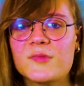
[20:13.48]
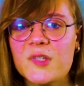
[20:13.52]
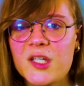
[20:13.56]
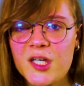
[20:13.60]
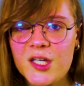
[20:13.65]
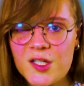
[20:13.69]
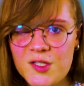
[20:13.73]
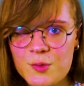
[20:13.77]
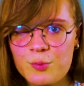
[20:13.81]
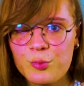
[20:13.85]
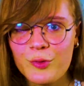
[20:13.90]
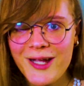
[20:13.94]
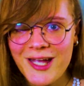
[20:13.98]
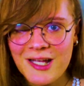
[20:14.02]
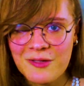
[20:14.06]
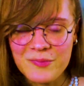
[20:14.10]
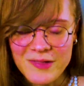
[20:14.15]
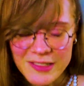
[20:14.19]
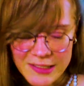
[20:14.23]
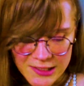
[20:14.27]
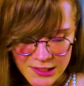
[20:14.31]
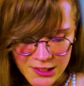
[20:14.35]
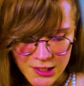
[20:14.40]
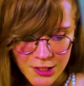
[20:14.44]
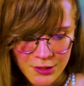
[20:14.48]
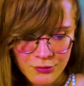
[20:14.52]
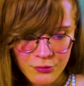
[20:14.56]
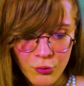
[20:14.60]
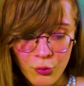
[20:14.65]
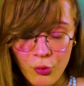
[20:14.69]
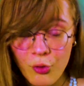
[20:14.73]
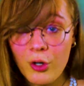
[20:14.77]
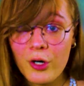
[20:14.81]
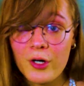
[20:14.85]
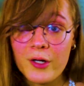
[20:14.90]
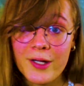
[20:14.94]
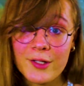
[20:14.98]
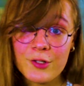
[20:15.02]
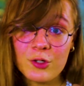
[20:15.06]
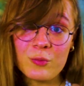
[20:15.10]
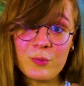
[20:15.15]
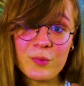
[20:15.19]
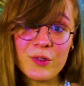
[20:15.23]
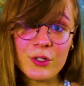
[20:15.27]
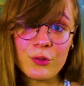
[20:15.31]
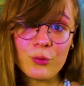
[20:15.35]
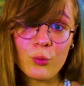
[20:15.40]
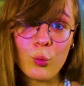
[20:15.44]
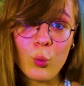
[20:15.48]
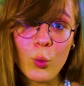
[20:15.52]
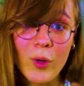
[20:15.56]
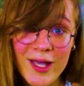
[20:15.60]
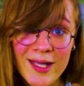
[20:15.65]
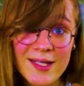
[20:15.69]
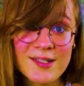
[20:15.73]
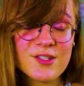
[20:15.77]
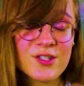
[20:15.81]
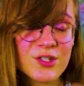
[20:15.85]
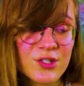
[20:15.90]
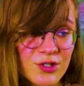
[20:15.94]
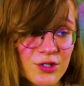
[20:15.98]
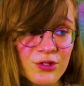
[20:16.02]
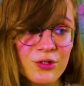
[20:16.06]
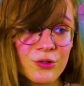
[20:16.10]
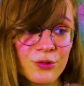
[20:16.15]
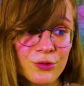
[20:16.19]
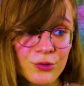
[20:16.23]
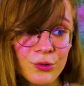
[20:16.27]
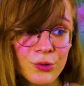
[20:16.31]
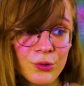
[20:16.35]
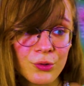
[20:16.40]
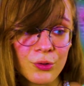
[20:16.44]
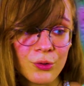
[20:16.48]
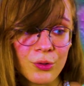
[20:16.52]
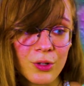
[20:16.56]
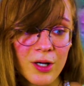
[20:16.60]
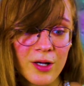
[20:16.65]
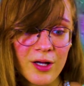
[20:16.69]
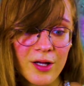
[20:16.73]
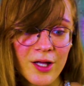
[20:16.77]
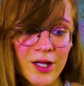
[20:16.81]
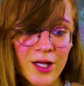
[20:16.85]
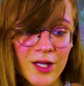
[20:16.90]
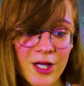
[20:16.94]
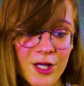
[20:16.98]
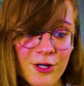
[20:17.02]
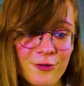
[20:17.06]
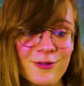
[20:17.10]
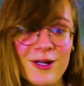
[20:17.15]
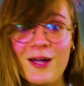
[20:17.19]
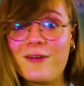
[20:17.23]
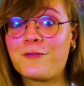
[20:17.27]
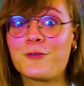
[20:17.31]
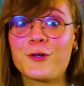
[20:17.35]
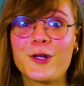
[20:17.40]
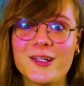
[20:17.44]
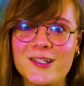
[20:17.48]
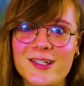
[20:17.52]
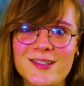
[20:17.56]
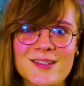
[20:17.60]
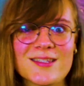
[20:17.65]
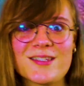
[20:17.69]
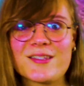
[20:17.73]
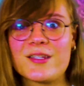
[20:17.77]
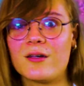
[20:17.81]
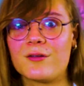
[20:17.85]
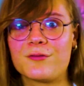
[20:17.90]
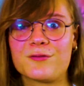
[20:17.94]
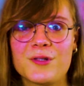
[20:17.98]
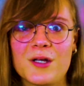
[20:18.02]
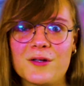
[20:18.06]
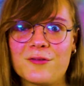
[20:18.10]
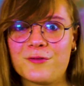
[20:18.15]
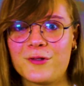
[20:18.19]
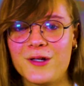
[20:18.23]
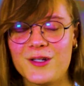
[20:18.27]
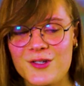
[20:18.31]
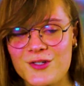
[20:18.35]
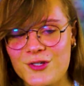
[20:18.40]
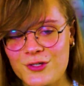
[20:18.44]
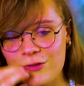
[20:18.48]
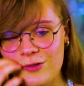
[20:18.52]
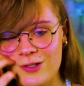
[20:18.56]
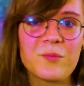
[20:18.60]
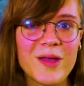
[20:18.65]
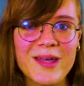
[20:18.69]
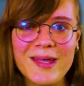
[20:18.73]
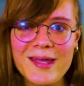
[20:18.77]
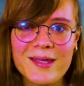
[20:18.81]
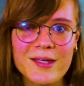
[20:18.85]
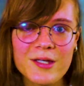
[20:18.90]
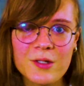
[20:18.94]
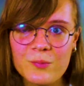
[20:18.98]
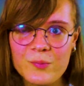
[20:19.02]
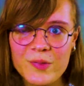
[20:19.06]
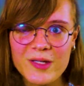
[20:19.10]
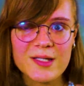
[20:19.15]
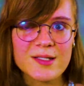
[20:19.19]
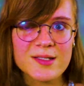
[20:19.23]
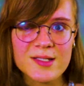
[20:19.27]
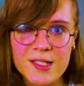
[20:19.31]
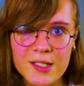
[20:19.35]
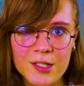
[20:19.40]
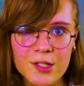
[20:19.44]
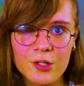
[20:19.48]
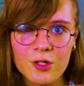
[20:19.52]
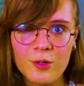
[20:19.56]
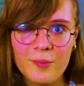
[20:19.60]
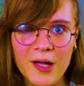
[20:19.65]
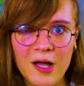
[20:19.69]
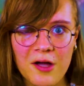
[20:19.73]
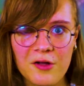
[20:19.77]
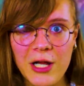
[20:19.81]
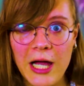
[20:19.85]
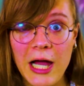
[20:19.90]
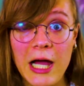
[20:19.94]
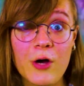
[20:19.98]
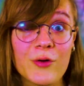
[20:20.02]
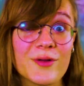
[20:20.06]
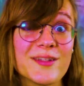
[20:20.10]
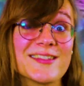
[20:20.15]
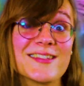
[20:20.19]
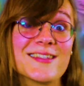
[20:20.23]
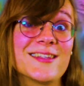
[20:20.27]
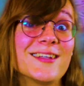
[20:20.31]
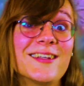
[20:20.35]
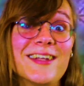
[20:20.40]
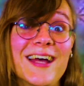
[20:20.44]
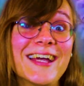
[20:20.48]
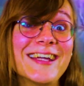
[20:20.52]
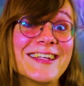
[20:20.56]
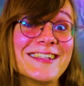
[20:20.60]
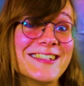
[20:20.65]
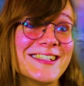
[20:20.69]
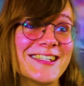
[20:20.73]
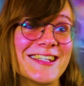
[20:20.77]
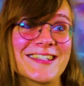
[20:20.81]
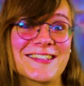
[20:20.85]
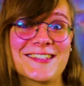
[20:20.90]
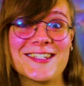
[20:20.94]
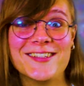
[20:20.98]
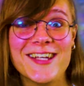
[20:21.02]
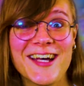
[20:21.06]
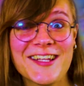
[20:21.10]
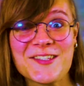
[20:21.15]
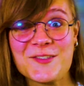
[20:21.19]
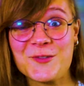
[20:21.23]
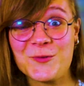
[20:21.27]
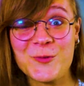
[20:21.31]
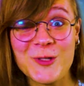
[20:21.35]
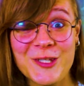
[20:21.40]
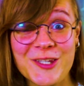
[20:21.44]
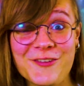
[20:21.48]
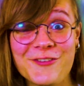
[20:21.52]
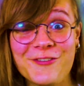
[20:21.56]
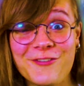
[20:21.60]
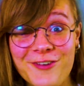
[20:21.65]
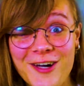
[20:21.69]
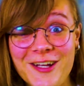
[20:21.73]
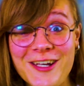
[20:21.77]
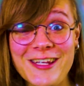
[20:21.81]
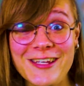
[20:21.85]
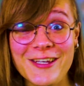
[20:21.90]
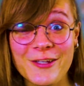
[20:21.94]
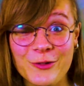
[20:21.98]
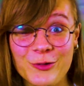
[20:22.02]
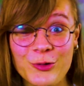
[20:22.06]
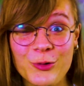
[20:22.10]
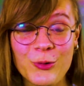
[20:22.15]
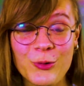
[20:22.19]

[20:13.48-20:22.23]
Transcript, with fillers: kids brand media, or it'll be way too irreverent and self-referential, making a big deal about how it's the 90s and that's really funny and